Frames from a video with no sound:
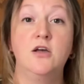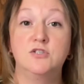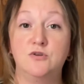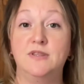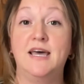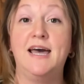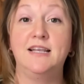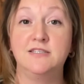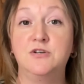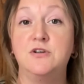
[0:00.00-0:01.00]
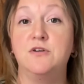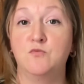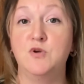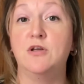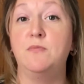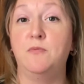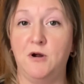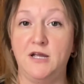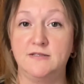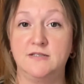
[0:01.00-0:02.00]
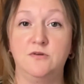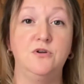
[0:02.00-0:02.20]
So that is your real price. So